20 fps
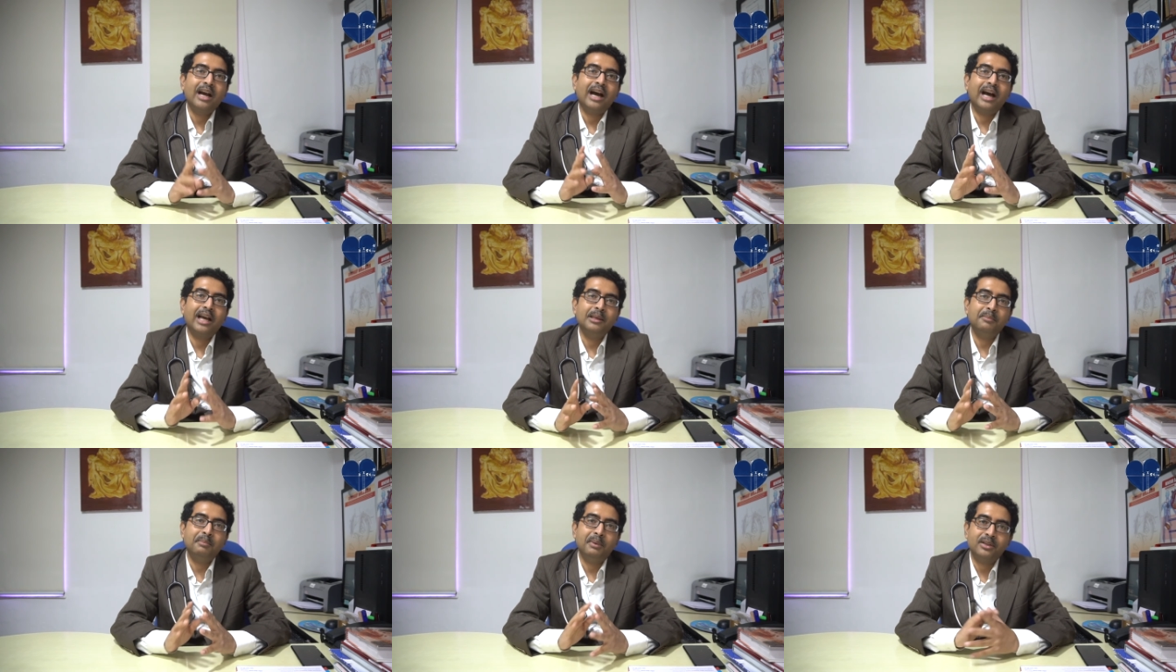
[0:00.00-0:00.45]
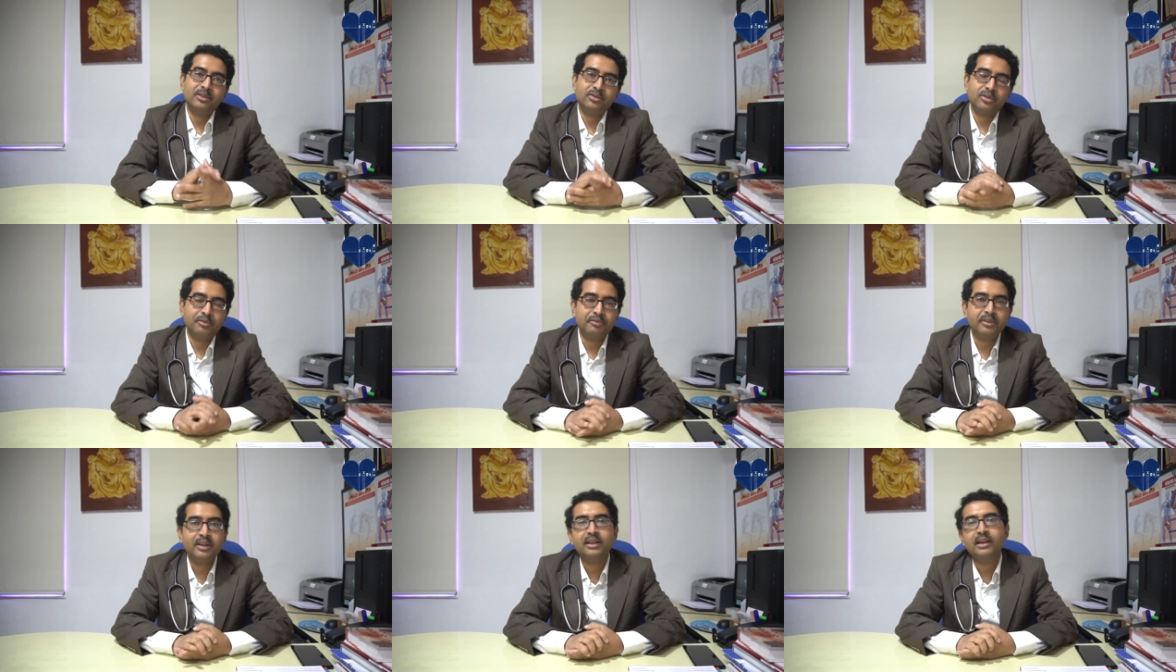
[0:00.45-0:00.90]

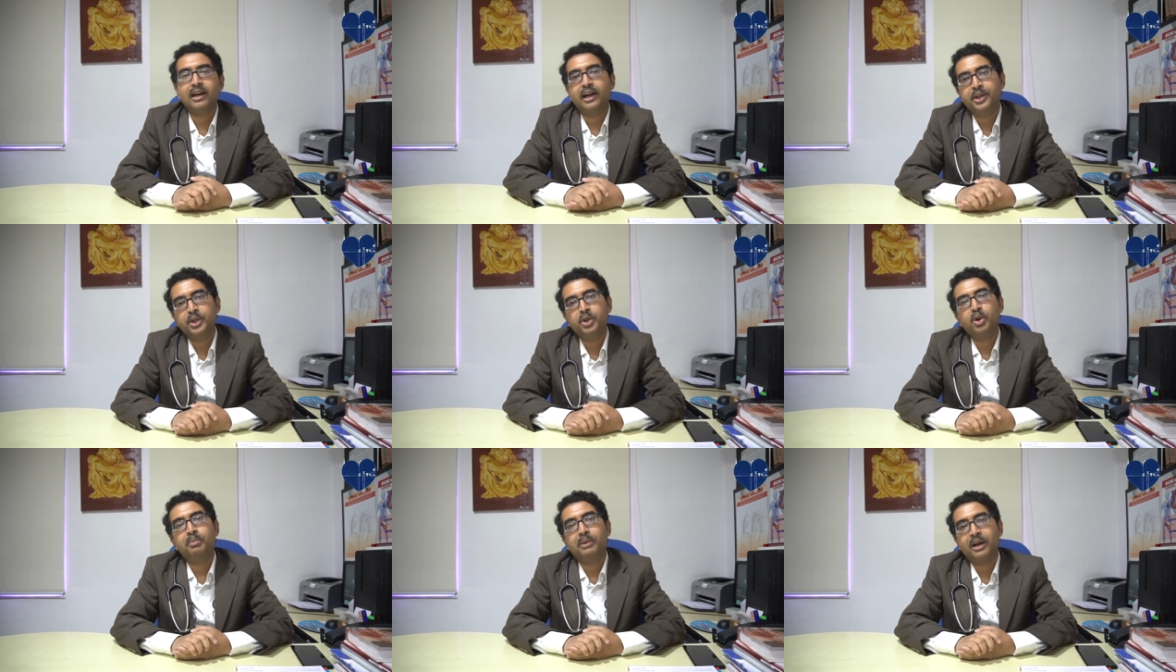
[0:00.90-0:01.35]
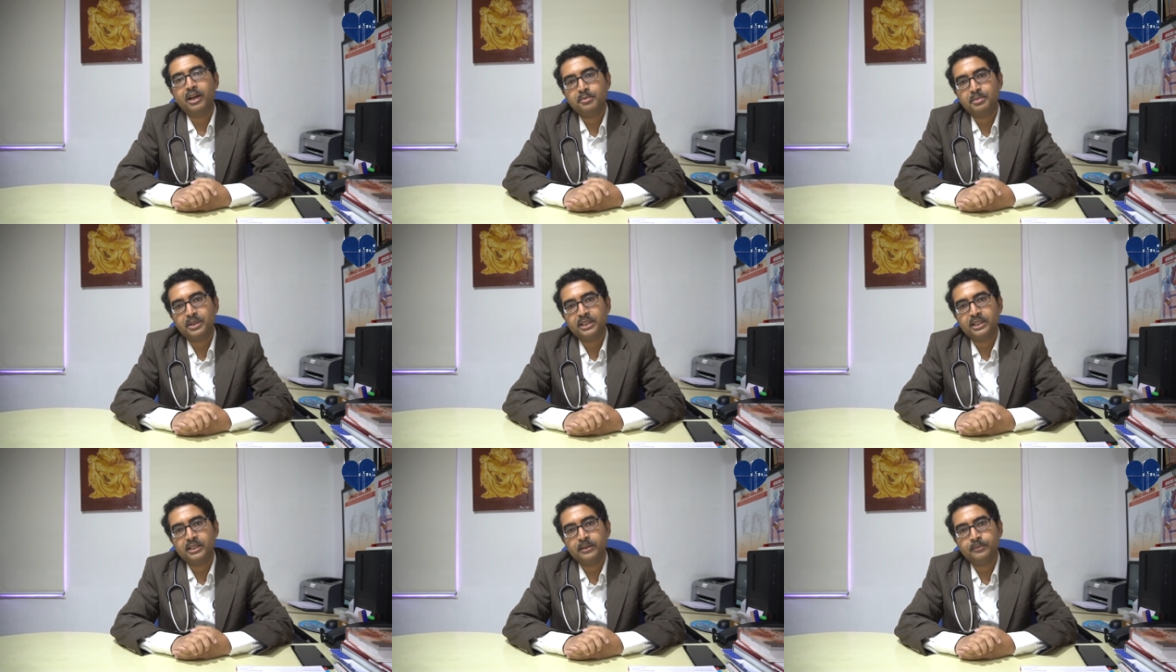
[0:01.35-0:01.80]
hypertrophic
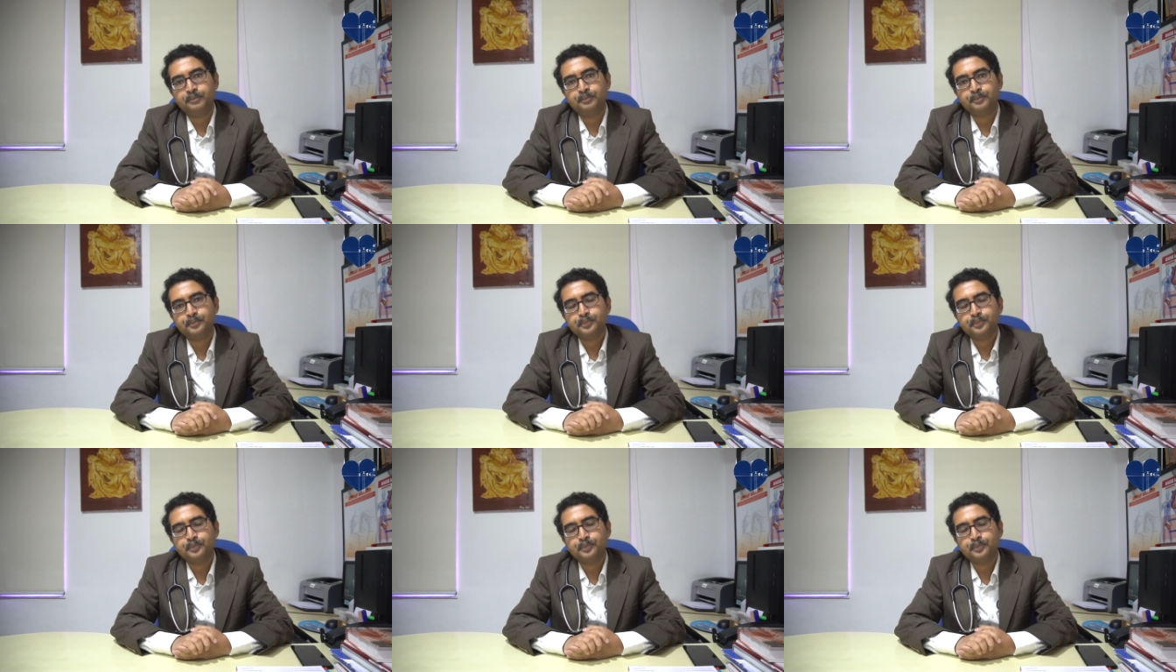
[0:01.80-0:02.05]
cardiomyopathy.